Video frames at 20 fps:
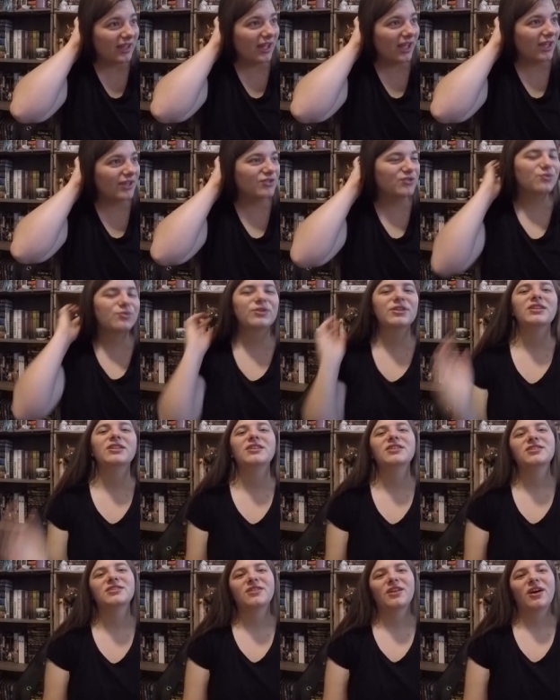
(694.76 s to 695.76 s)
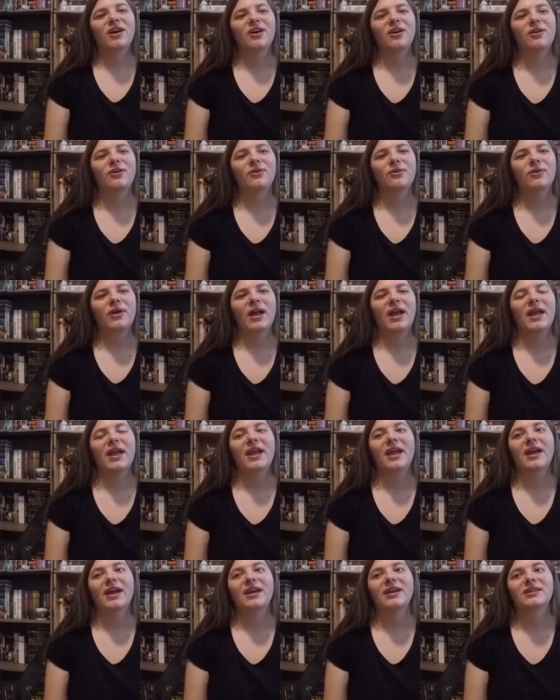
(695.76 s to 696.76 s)
it's really slow
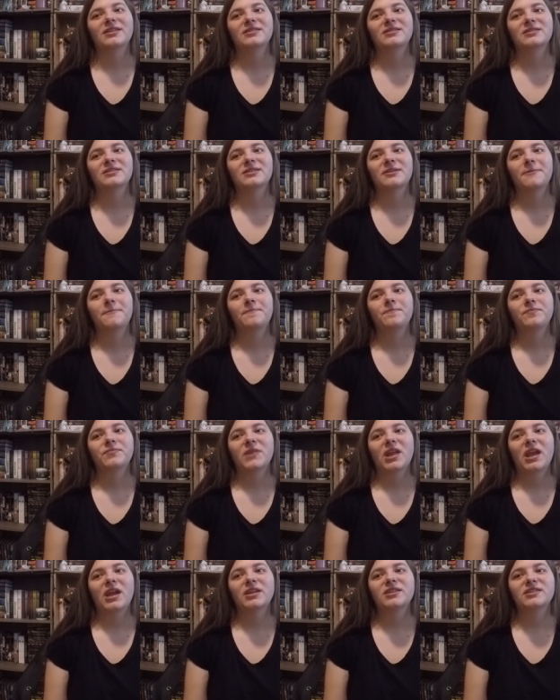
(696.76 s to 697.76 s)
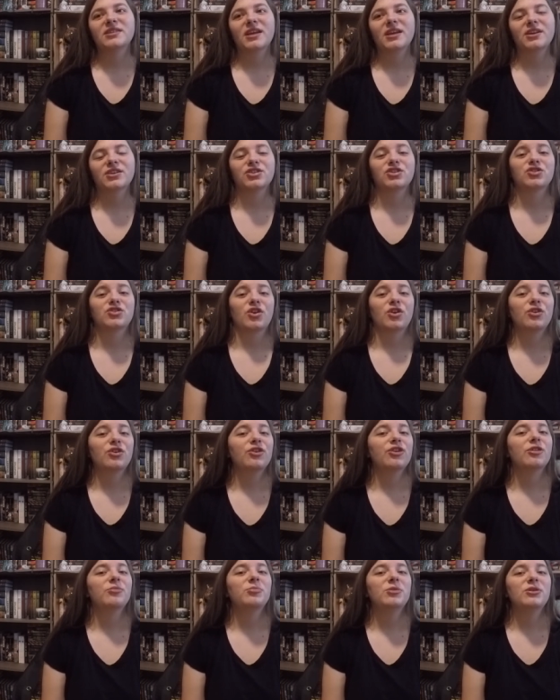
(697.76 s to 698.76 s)
and it's like a starter
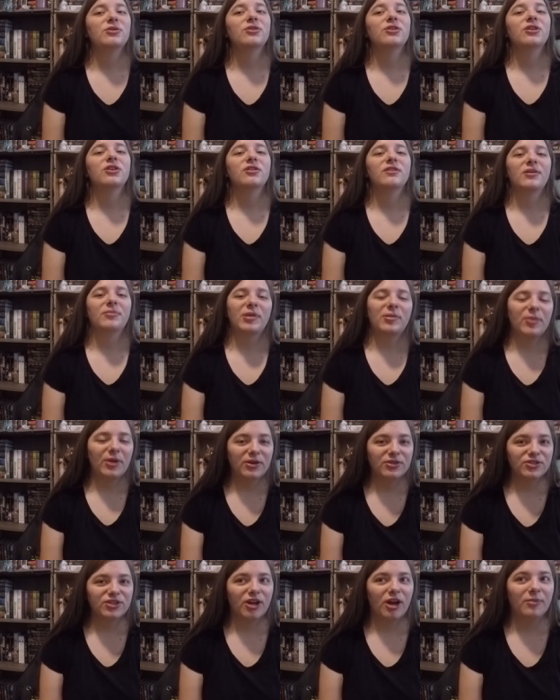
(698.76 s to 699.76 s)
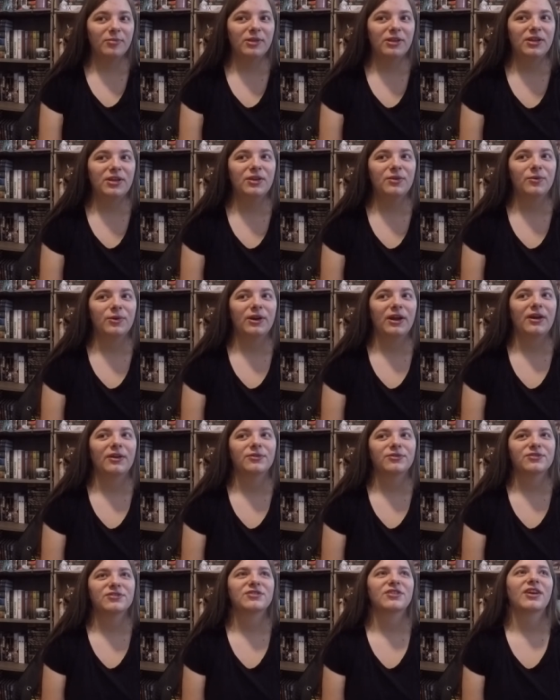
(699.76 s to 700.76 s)
computer that my parents got me when I
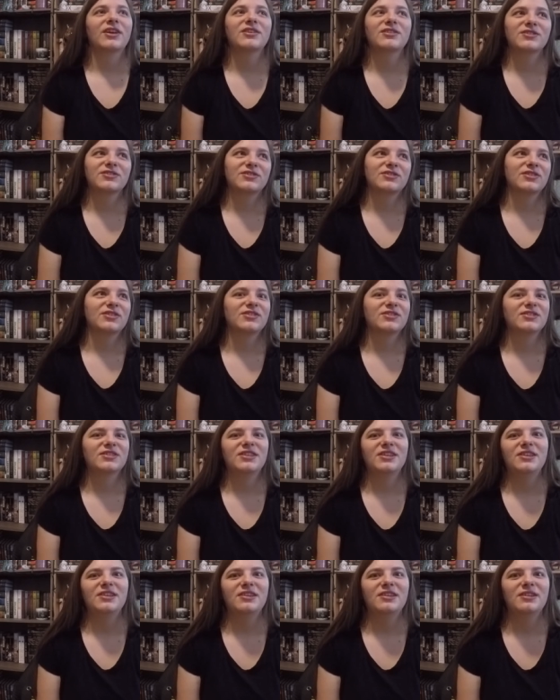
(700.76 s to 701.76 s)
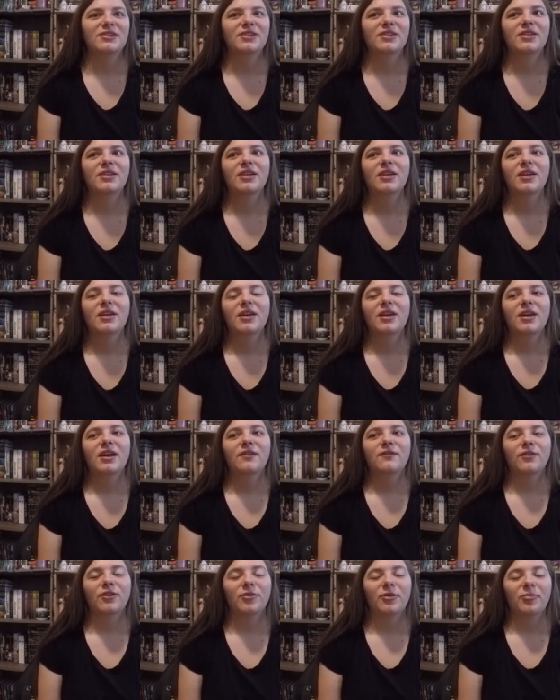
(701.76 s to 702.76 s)
was like 16
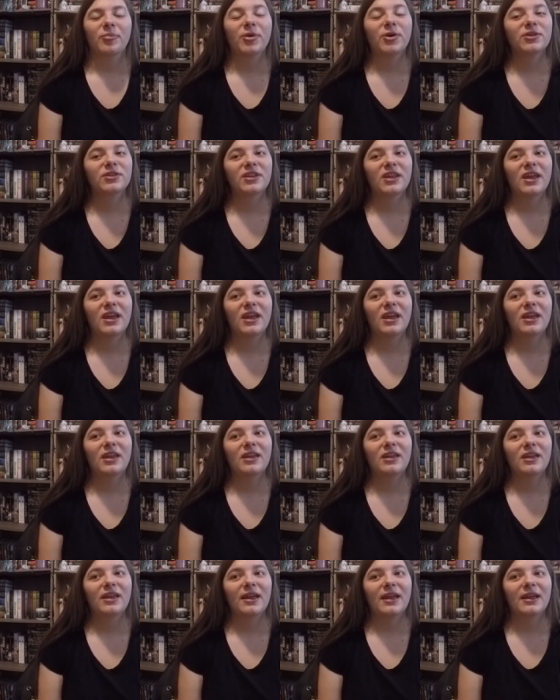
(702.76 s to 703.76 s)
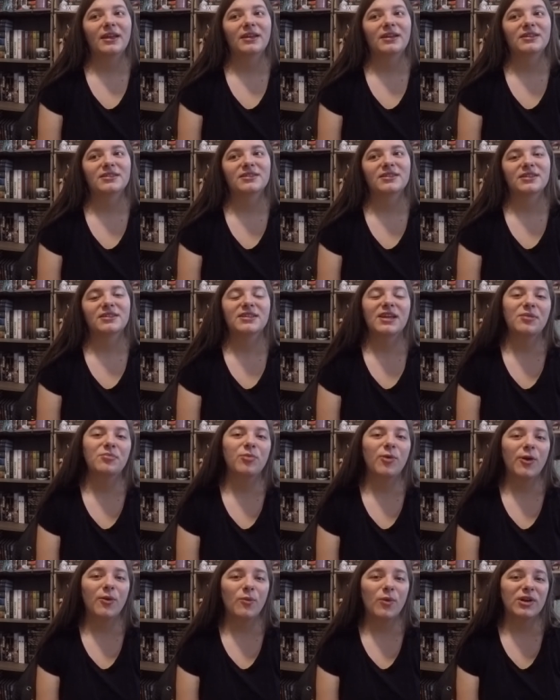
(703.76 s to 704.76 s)
for my birthday and it's a
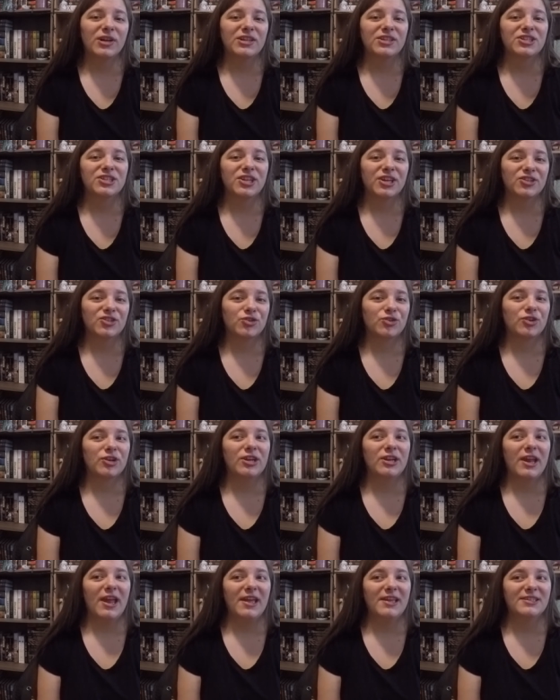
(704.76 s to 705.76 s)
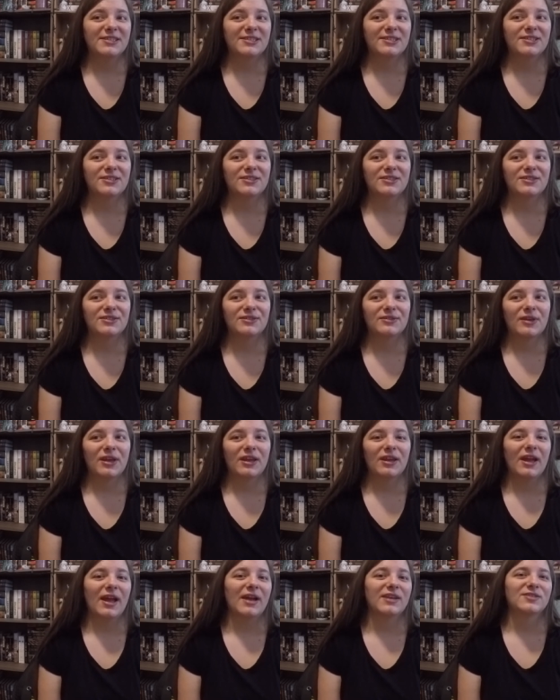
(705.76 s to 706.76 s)
10.1 inch touchscreen Asus
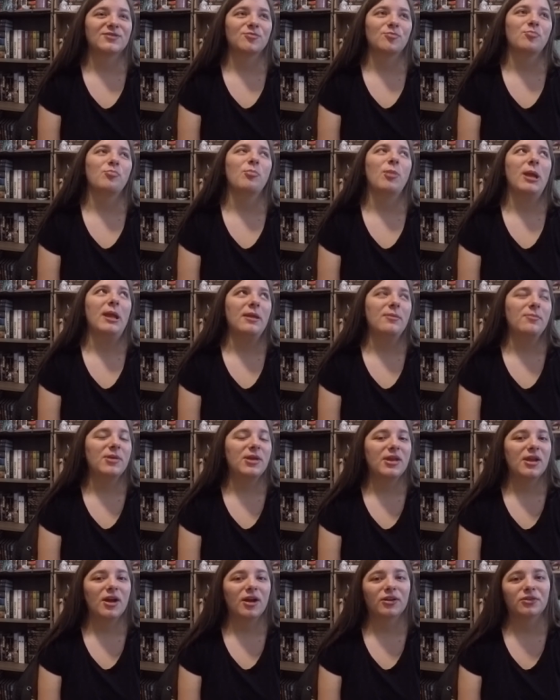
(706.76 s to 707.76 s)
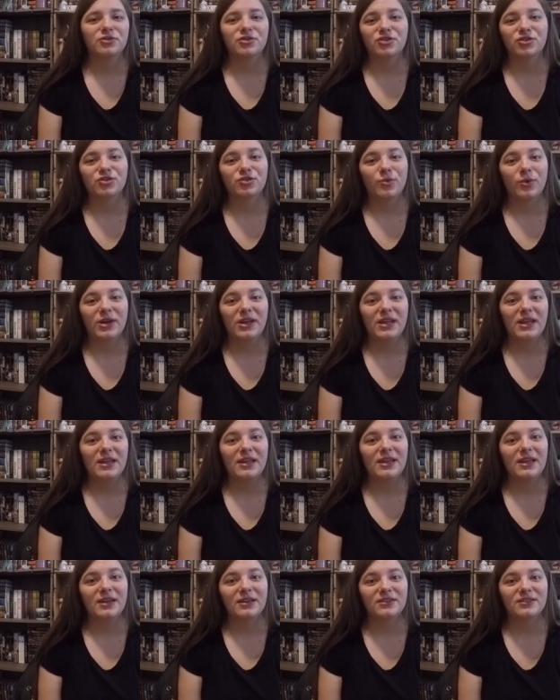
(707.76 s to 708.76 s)
and it has maybe 128
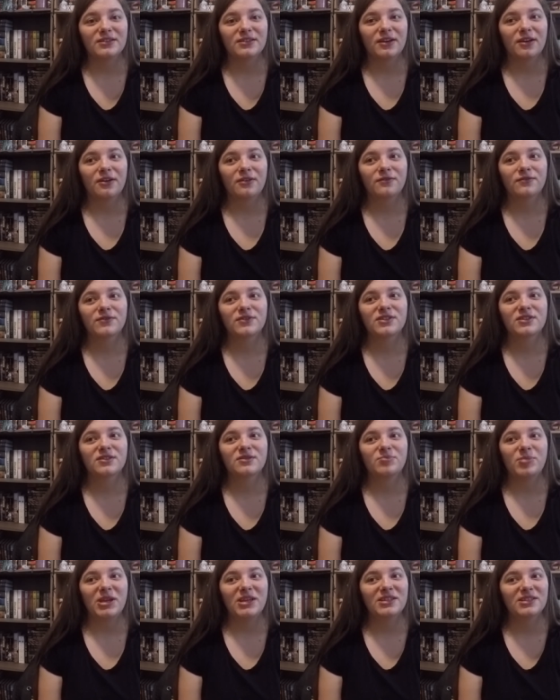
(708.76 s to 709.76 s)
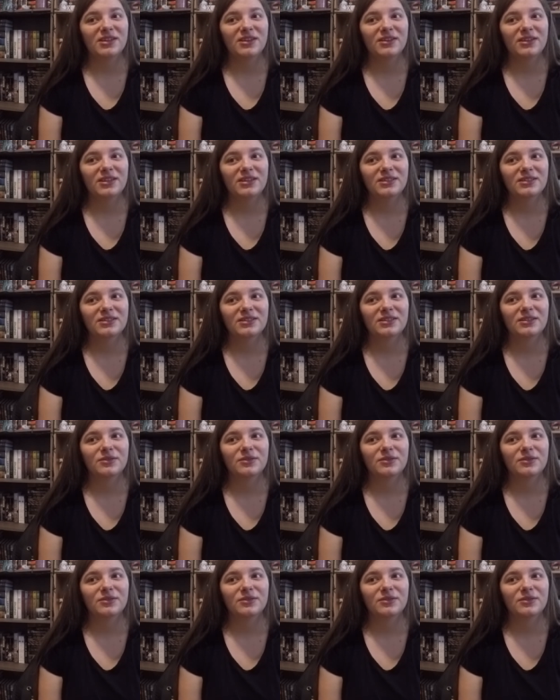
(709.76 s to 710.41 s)
gigs of space on it